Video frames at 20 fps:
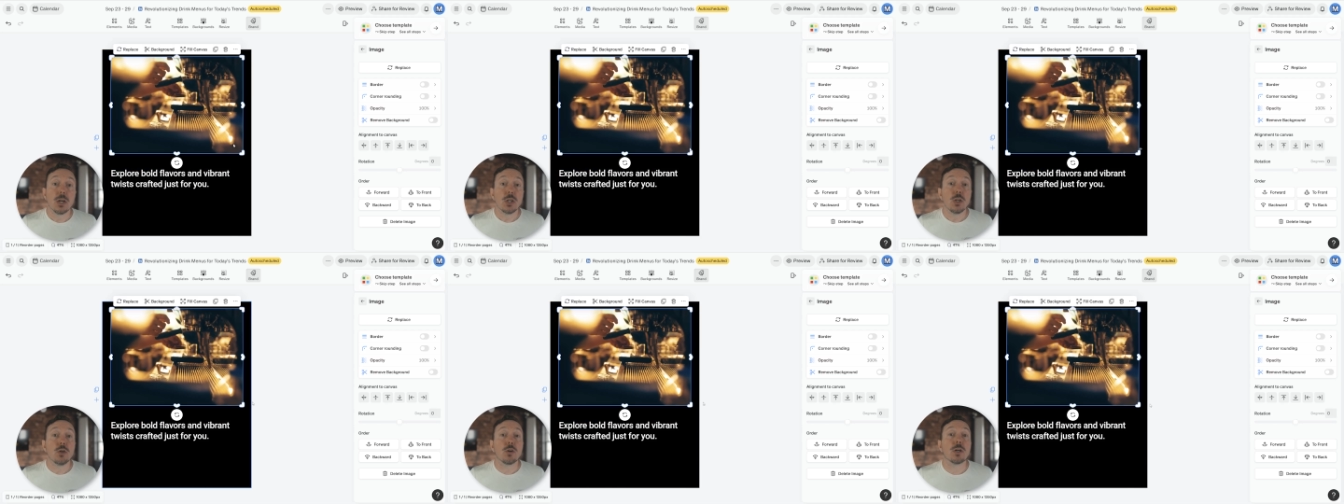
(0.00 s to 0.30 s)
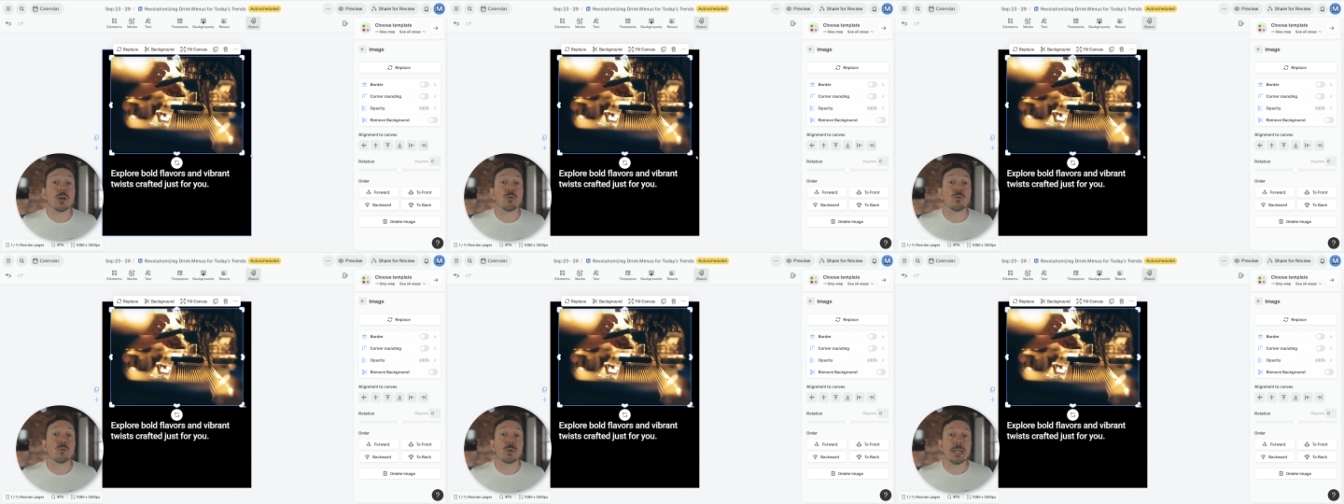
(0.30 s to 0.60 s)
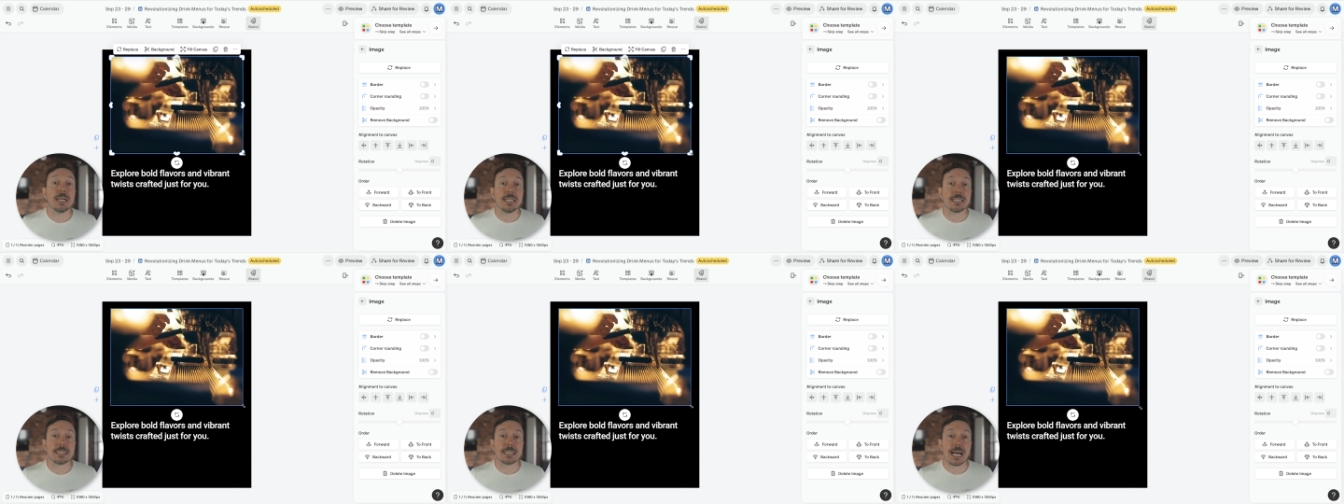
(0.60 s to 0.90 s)
You can
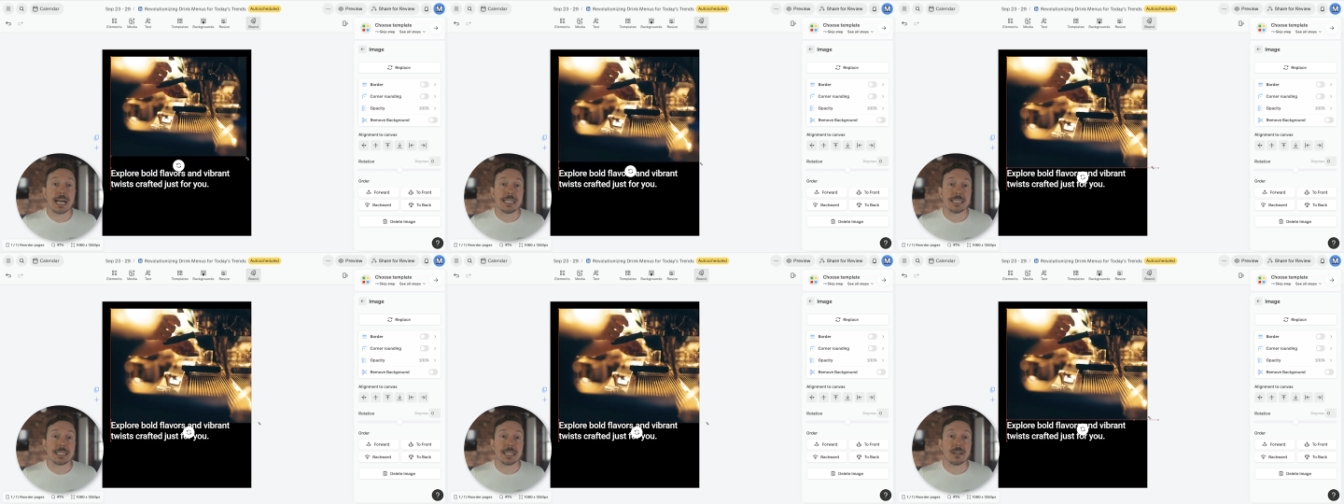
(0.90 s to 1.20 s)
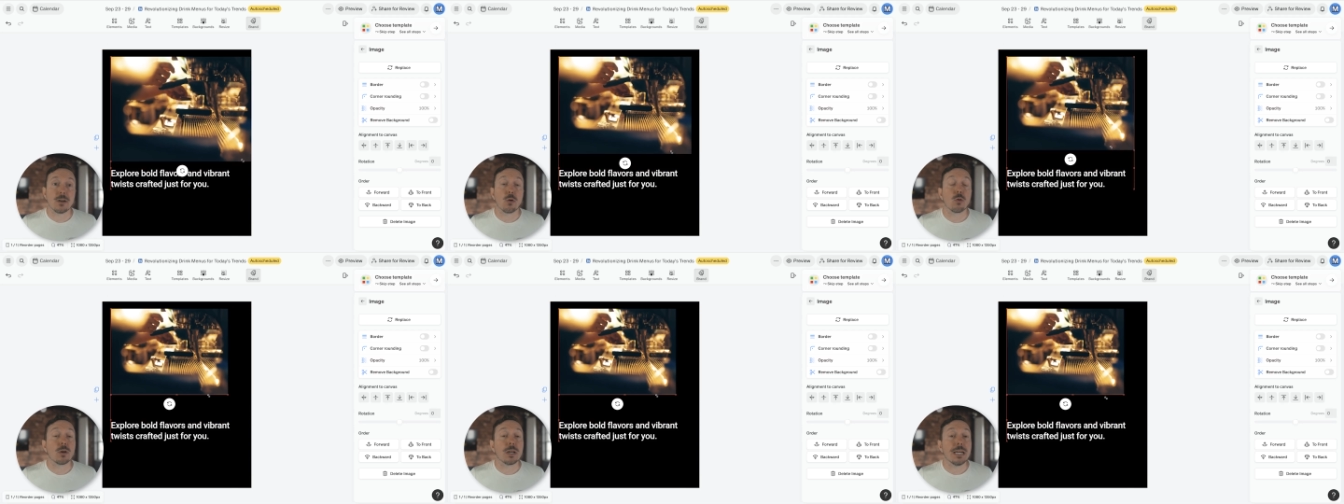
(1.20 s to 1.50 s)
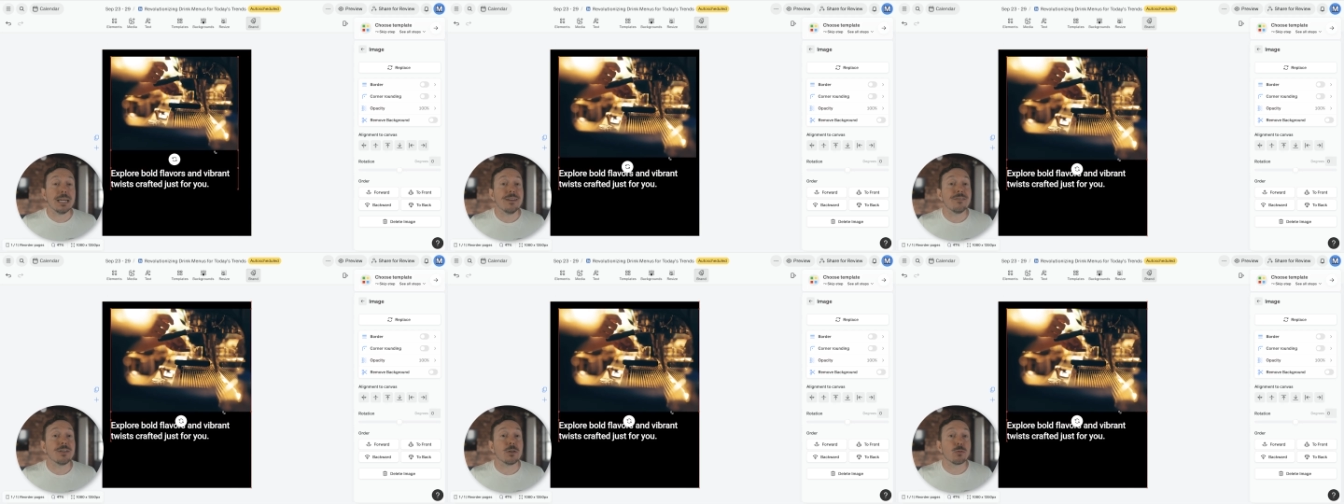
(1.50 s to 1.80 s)
resize it or
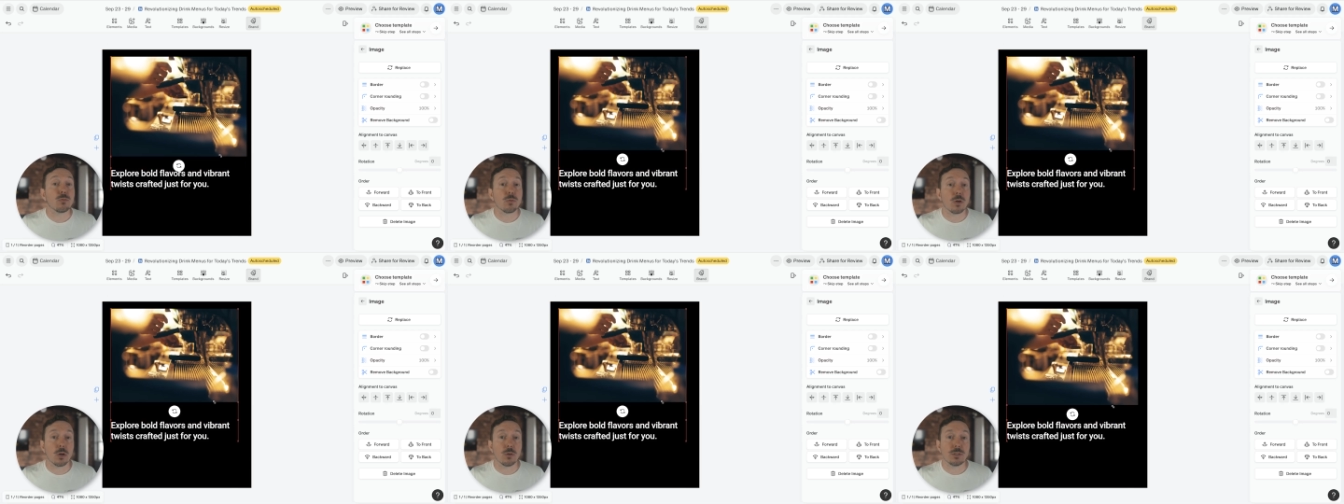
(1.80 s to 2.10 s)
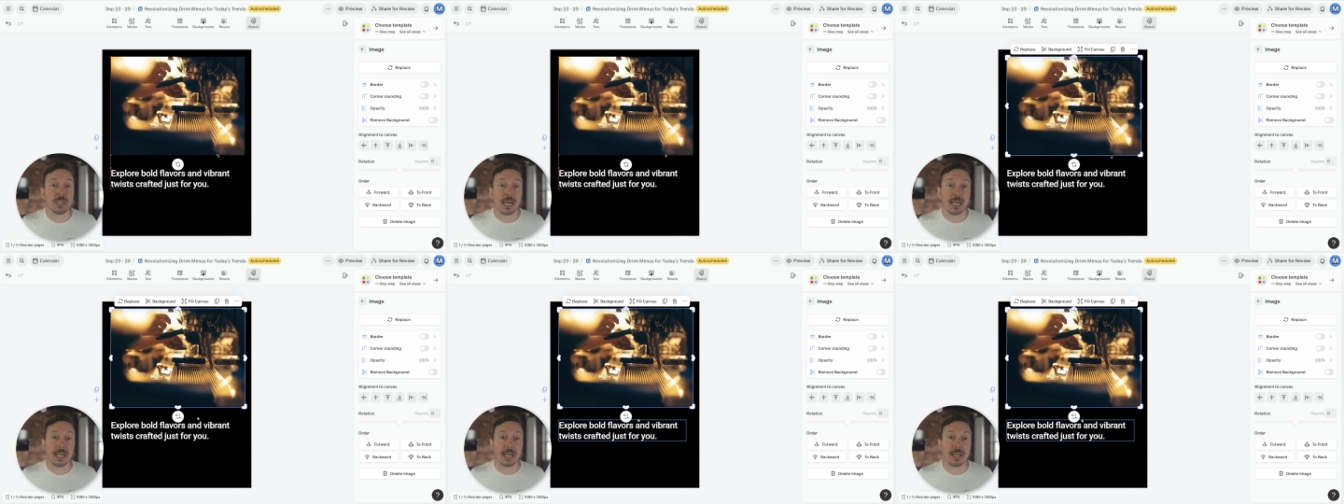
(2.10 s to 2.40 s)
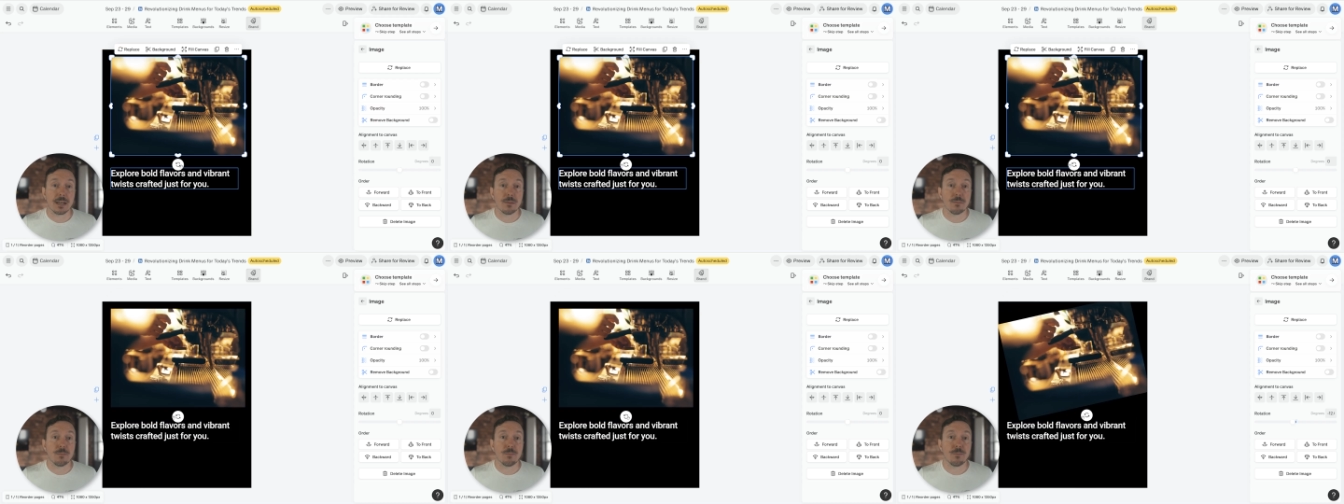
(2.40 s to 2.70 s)
even rotate it.